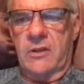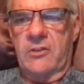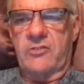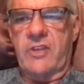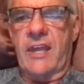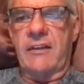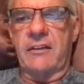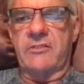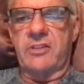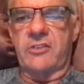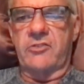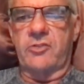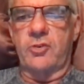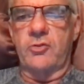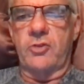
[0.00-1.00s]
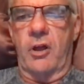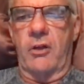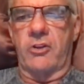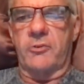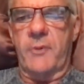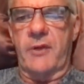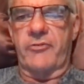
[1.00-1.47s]
Stanley says, Too Tall
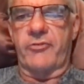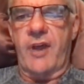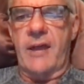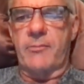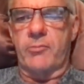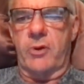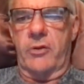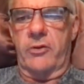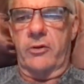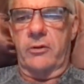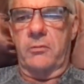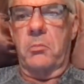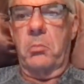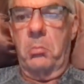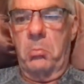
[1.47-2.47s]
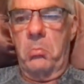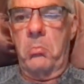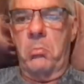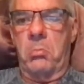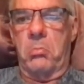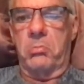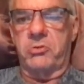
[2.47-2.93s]
is my frat brother.
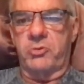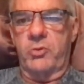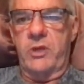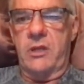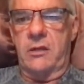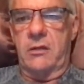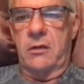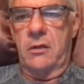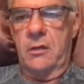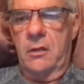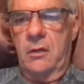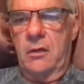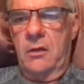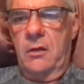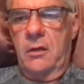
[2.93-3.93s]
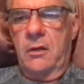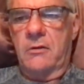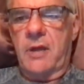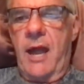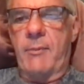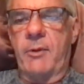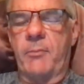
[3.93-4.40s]
Sweet.
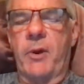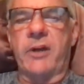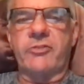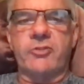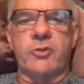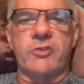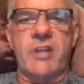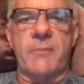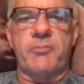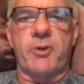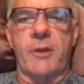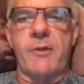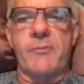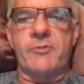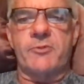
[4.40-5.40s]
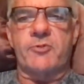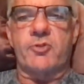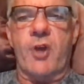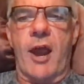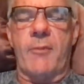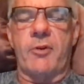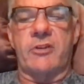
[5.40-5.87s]
Tommy Buster is a premium
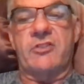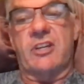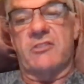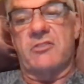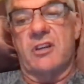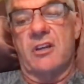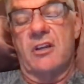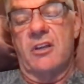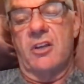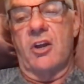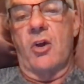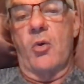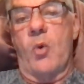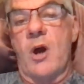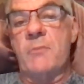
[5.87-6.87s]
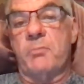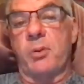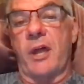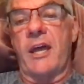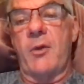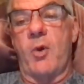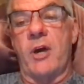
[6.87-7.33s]
subscriber. It says, you know, one
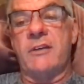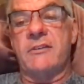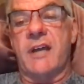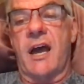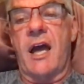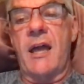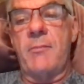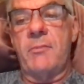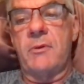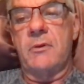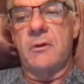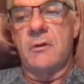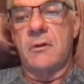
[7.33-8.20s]
play, one time